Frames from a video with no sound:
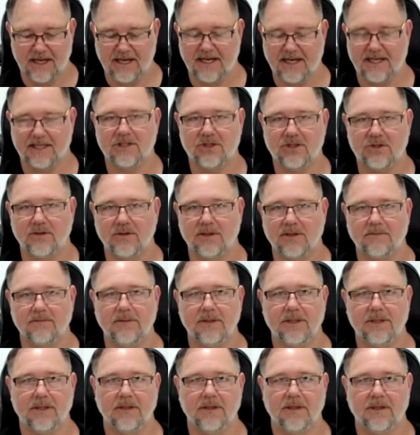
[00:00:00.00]
the airstrip
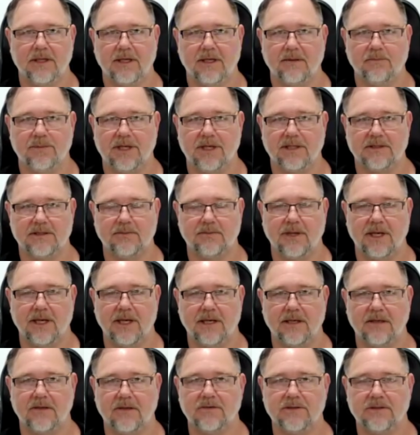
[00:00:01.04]
and busted my
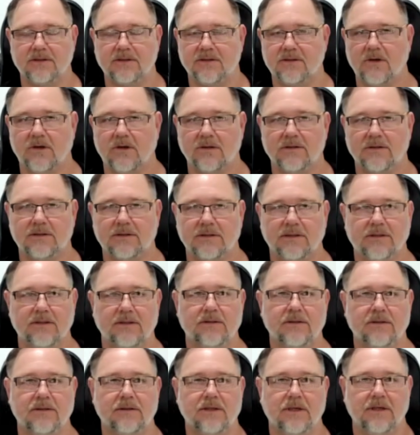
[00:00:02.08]
ankles and coccyx
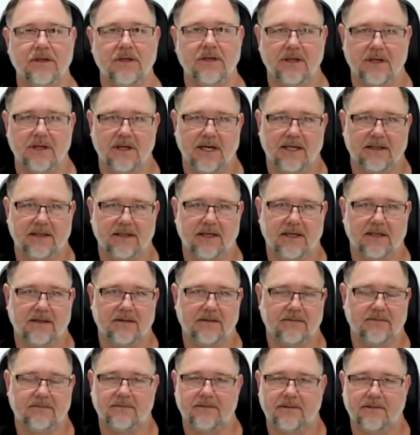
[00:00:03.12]
and that.
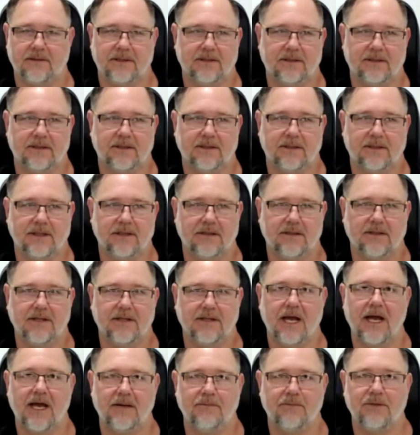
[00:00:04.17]
and then the
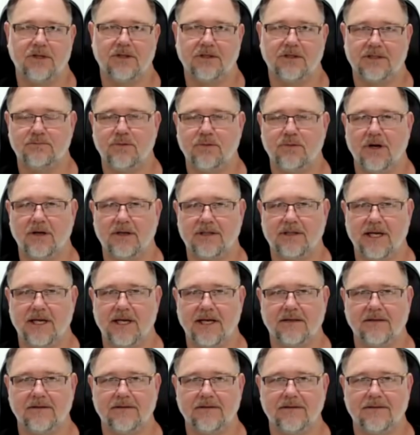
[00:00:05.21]
ambulance broke
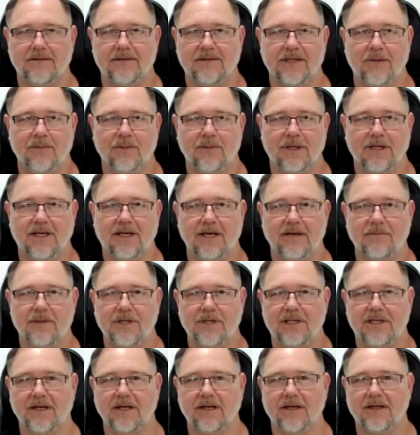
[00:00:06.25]
down coming to get me,
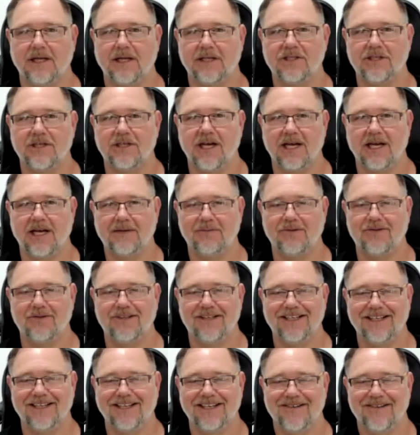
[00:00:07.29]
did a clutch
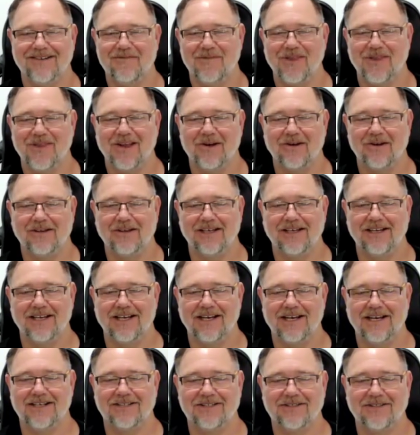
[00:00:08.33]
cable on the
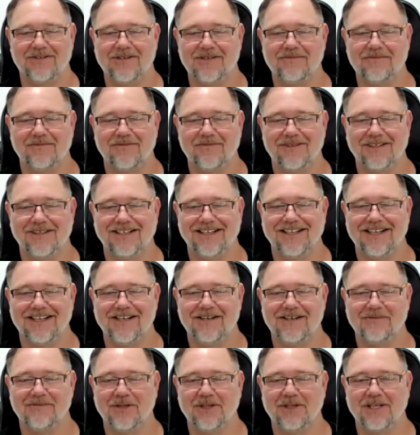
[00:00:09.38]
airstrip.
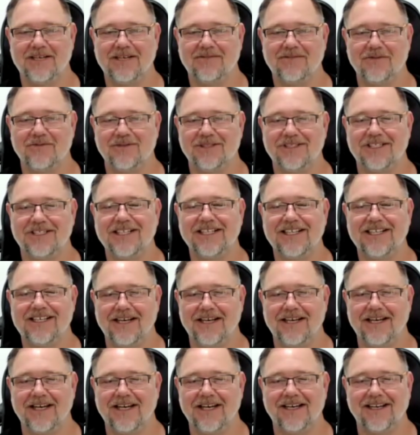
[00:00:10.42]
Can you believe it? It was nearly
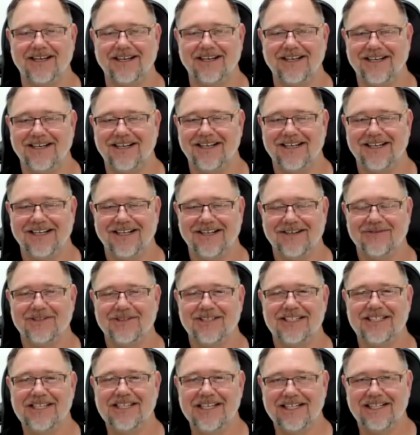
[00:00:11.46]
there. It
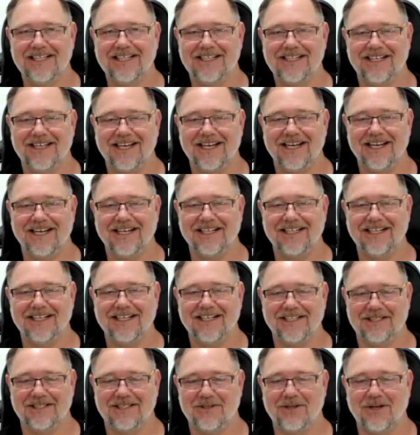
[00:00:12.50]
was nearly there, and then
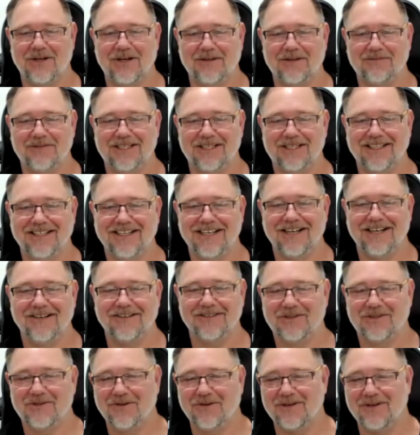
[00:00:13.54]
it stopped. I
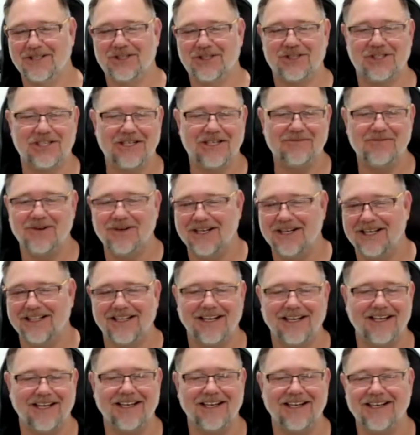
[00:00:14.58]
saw it shimmering in the